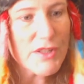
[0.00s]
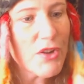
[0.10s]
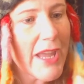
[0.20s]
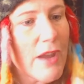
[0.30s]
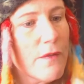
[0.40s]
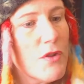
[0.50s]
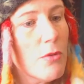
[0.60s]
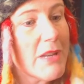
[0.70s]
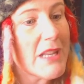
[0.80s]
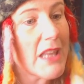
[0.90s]
So it's okay if
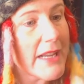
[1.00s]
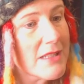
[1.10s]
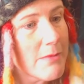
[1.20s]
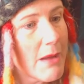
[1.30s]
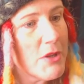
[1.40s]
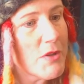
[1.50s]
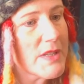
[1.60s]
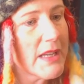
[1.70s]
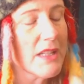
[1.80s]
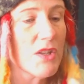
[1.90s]
nobody likes my
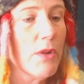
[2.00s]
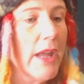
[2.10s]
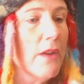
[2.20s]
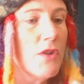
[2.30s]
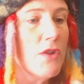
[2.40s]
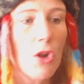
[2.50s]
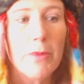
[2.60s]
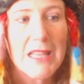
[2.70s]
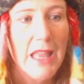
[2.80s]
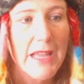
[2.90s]
music. It's okay if
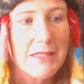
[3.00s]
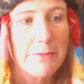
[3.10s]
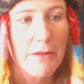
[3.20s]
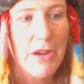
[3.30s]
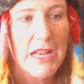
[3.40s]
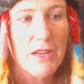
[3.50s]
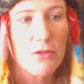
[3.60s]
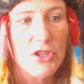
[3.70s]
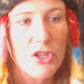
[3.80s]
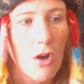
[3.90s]
nobody likes my
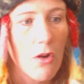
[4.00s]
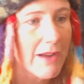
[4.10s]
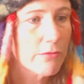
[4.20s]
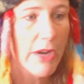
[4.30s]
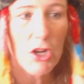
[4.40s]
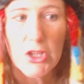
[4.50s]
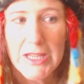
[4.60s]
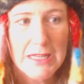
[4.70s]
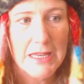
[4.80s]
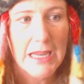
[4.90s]
radio show. I
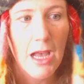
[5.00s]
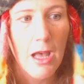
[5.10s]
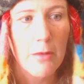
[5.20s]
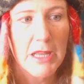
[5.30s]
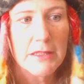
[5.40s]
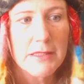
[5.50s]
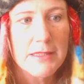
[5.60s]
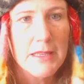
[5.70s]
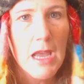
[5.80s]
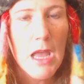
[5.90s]
rarely get any
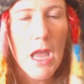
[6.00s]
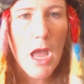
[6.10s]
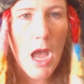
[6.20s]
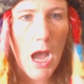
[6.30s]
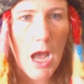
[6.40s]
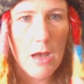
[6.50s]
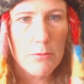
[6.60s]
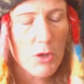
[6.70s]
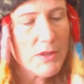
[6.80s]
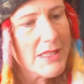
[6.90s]
comments.
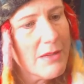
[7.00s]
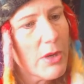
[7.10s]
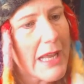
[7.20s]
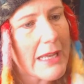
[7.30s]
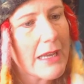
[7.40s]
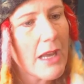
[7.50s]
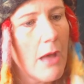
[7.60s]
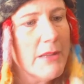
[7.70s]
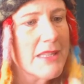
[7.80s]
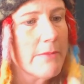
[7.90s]
Mostly what I get
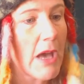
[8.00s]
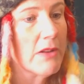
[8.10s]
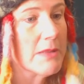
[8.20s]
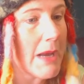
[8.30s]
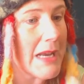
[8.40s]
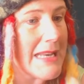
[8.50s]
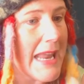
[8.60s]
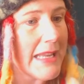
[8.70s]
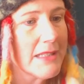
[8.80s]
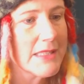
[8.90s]
comments about is my
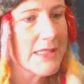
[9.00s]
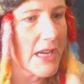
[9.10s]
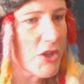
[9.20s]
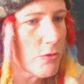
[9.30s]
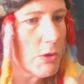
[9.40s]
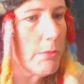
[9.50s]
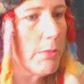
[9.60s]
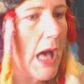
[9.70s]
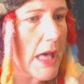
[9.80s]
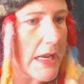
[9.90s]
naked sexual
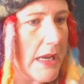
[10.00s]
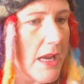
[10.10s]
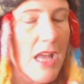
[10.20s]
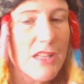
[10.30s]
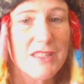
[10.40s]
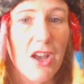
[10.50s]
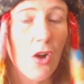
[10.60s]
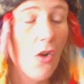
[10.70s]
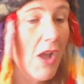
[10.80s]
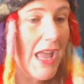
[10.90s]
body.
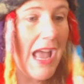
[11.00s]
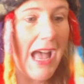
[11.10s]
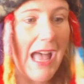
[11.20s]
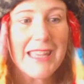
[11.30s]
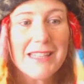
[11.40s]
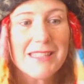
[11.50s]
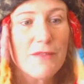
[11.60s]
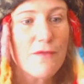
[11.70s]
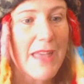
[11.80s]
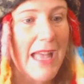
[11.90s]
So I
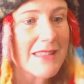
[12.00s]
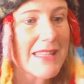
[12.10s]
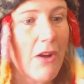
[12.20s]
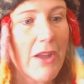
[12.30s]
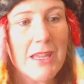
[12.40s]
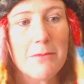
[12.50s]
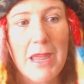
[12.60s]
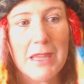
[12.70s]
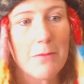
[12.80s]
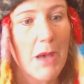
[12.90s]
guess if that's how I can
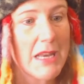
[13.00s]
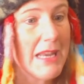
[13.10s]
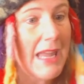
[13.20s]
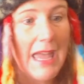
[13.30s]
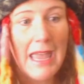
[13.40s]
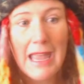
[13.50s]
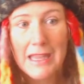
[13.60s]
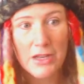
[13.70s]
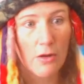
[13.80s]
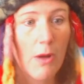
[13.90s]
make money, hey,
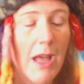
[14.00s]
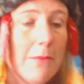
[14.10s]
you know